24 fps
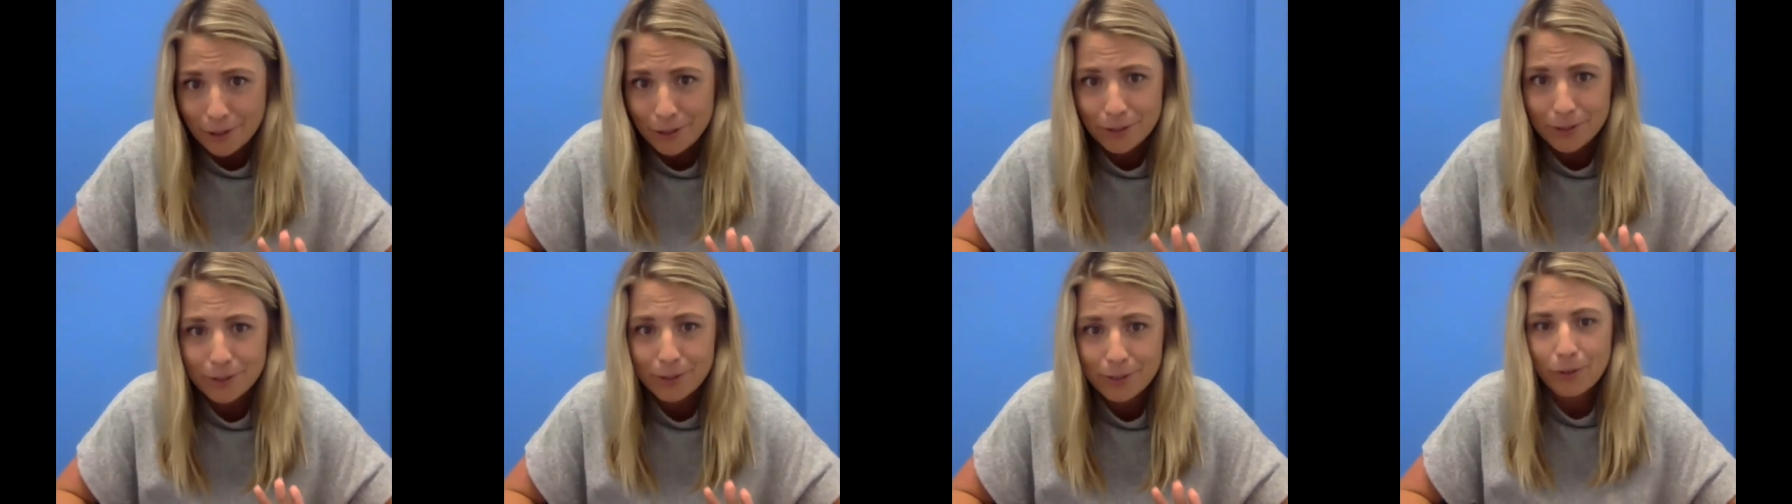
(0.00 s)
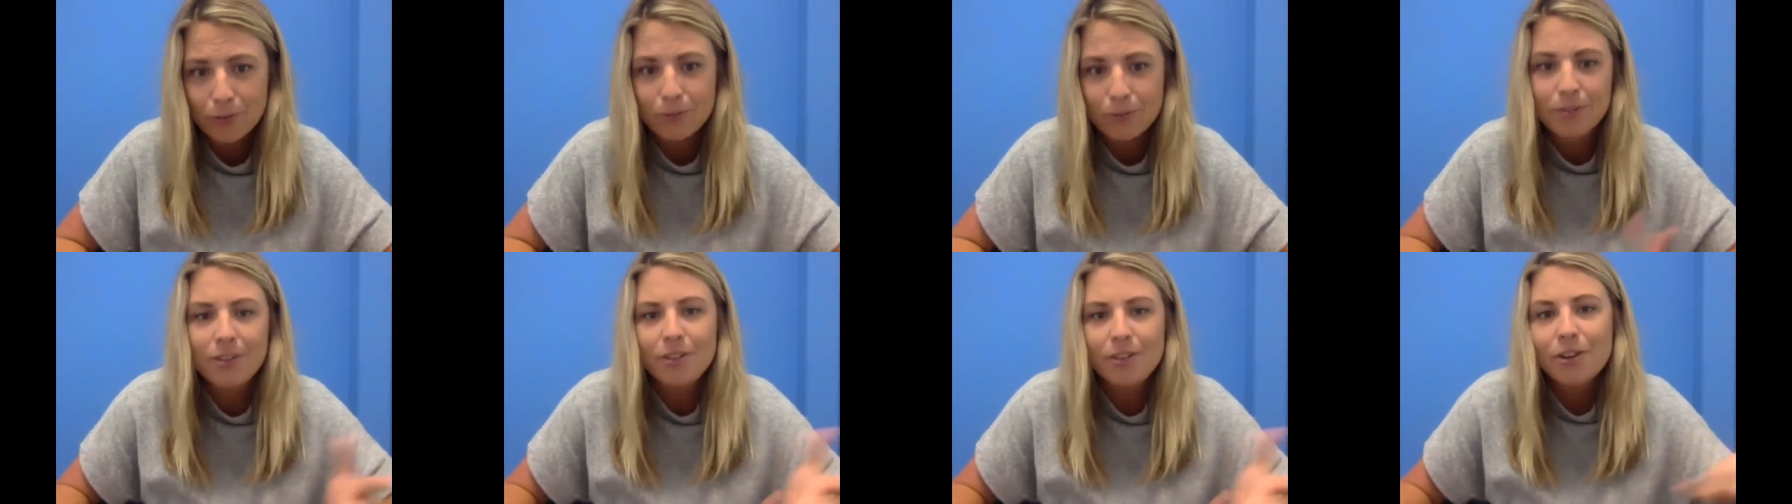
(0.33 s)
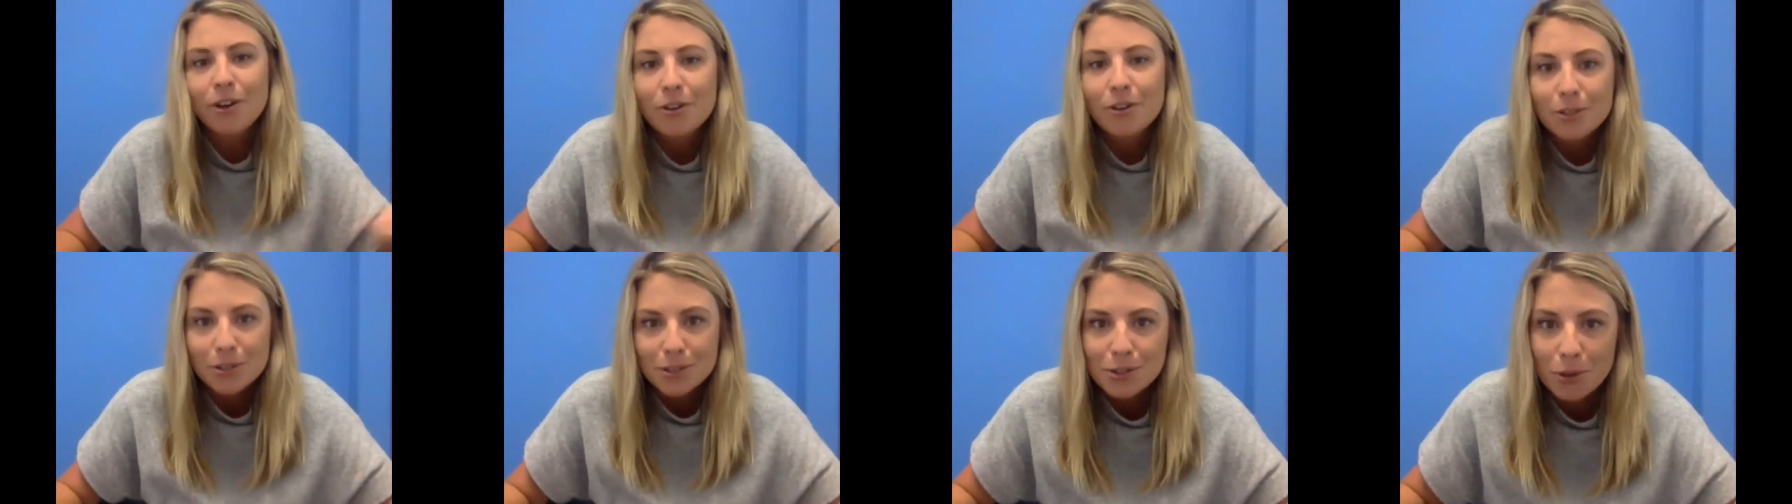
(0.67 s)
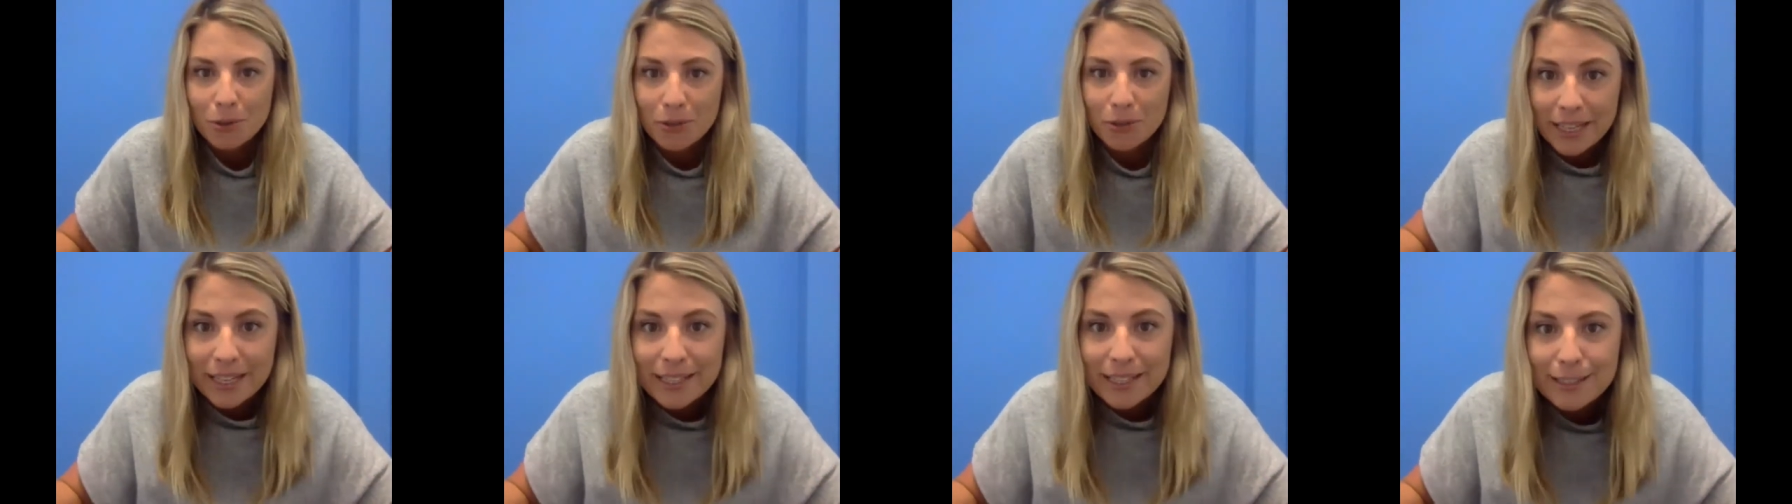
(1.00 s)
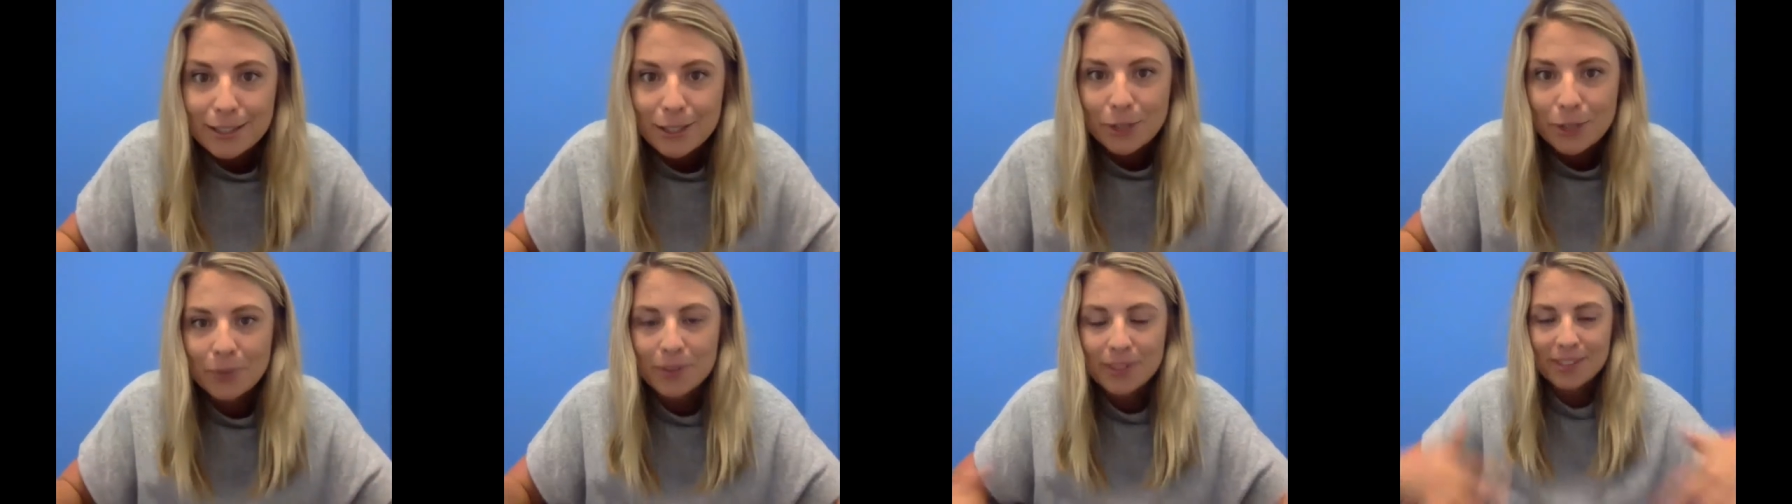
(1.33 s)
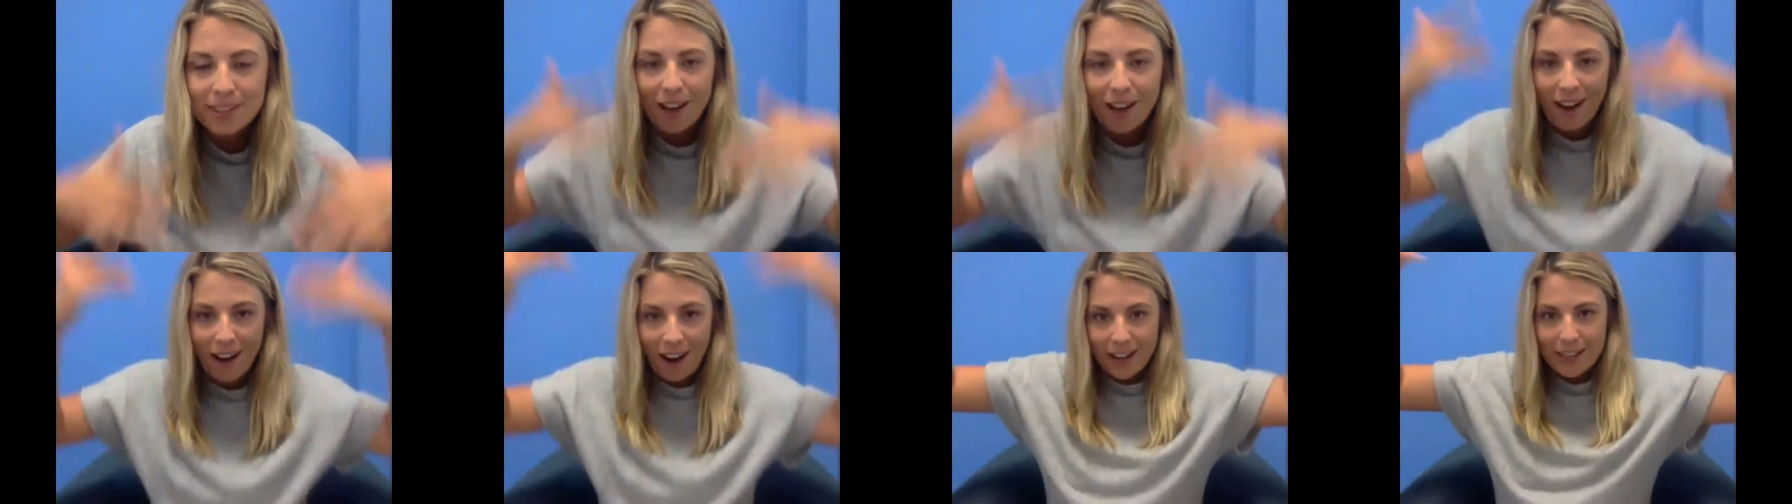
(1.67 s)
Your soul, you know, your soul is you. It's
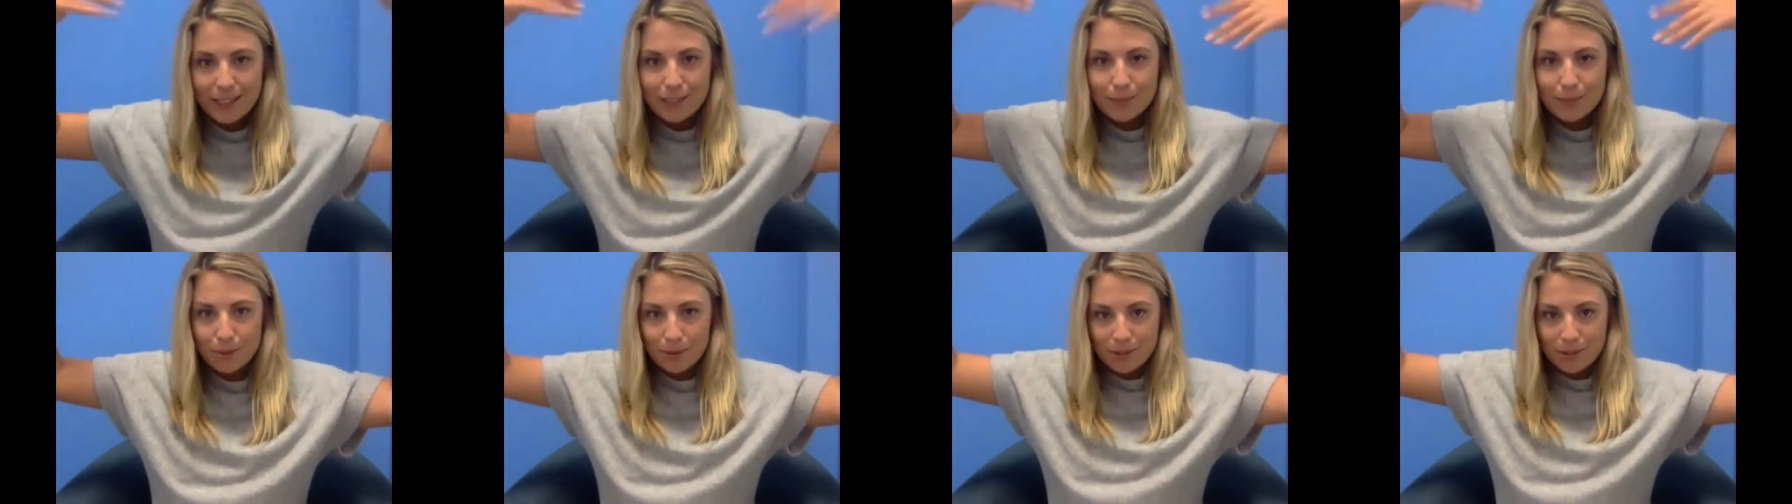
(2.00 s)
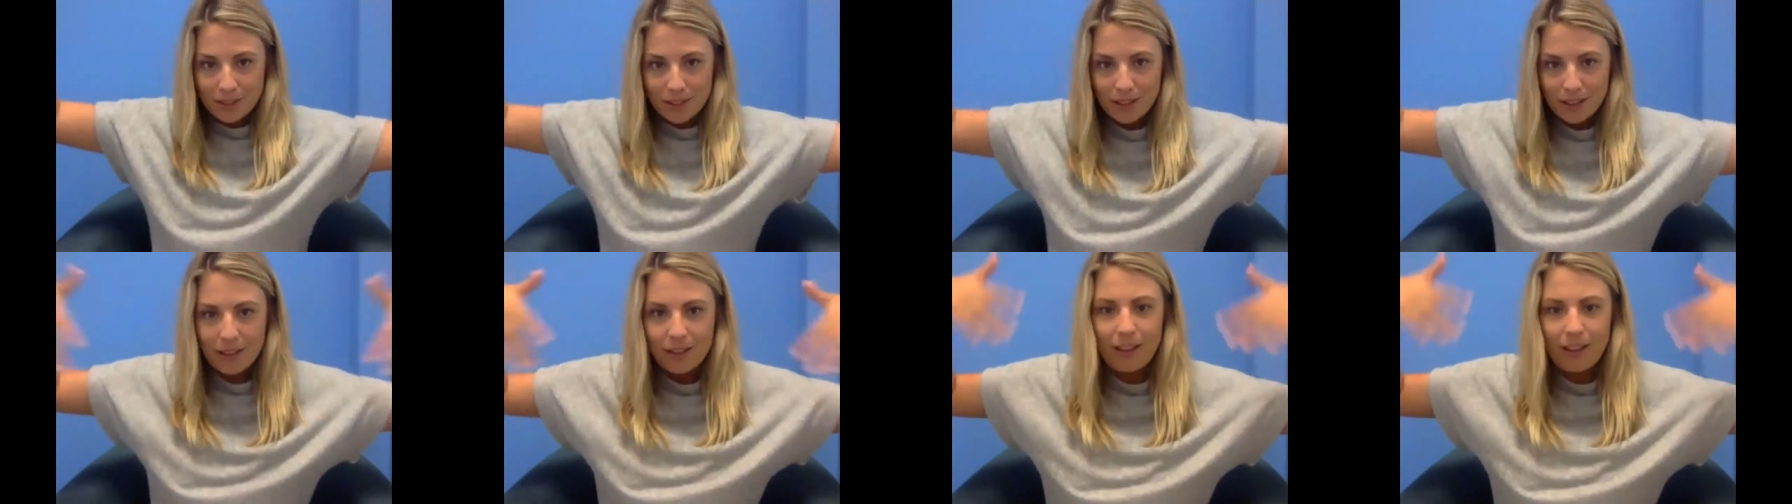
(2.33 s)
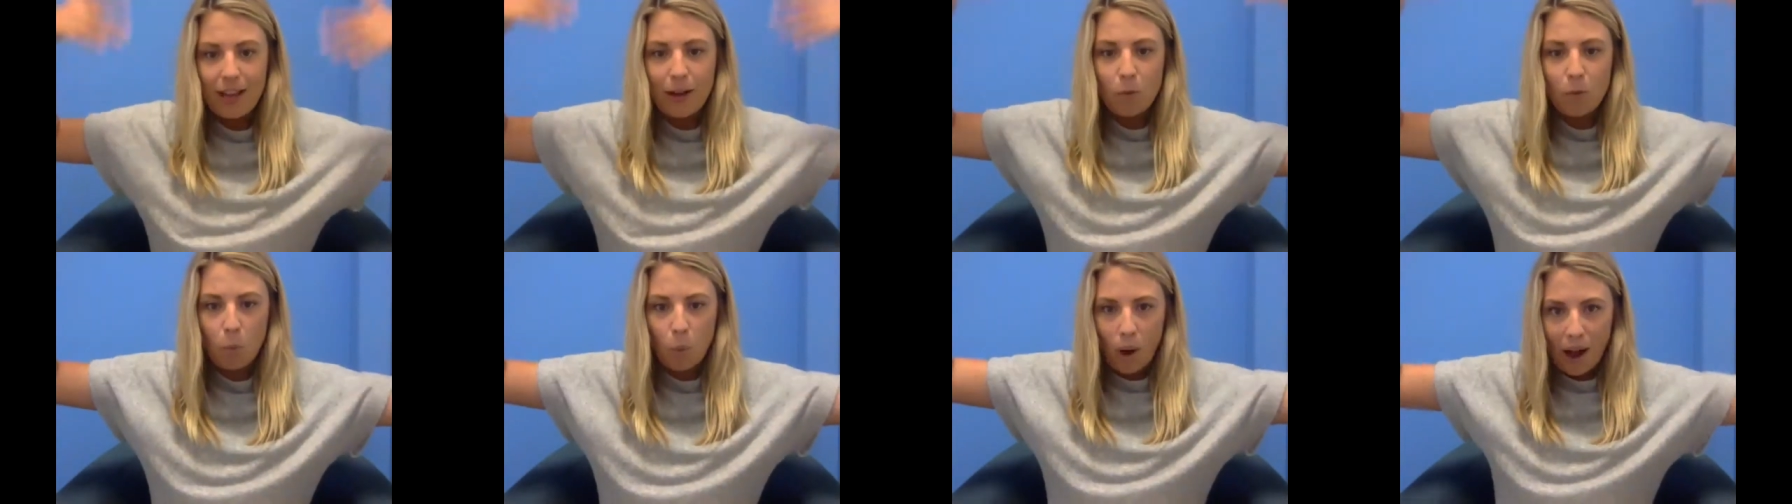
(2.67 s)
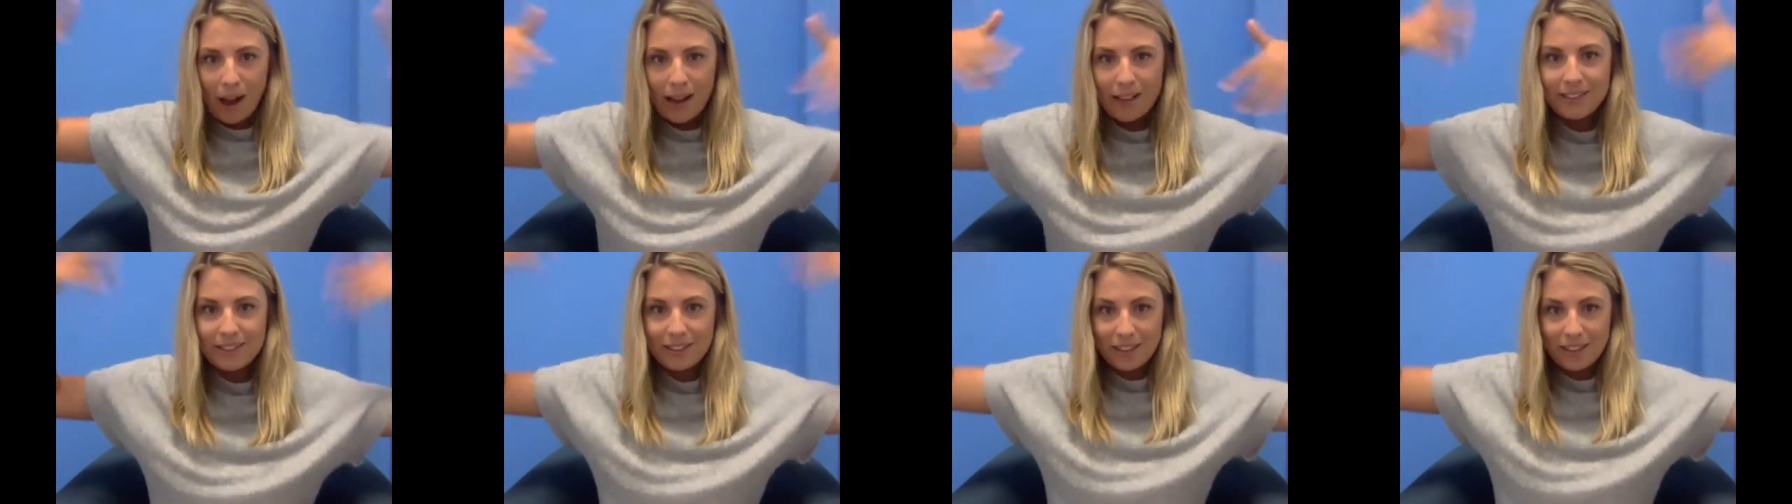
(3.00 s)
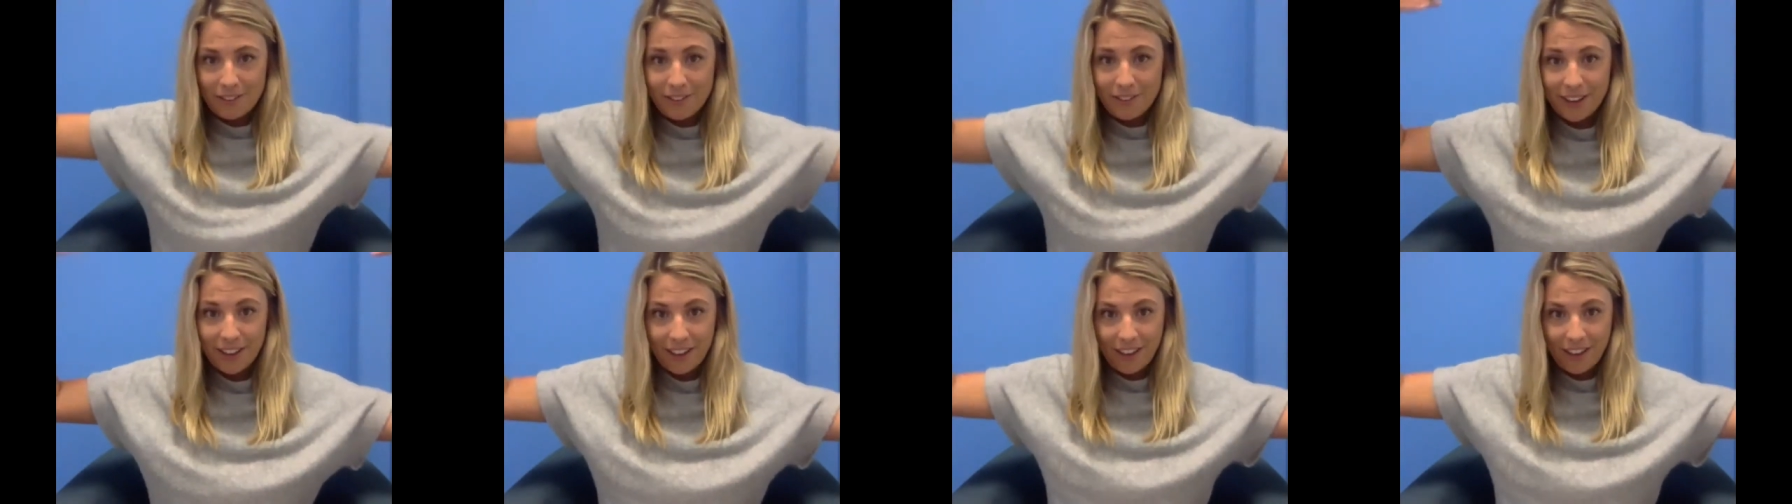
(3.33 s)
the highest, most like wise, loving,